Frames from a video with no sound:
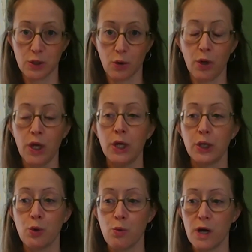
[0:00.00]
So
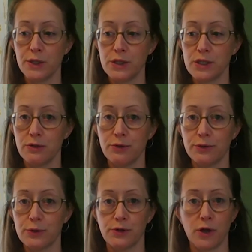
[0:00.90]
you'll want to
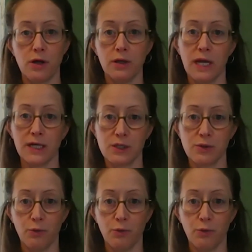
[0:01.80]
sort of collect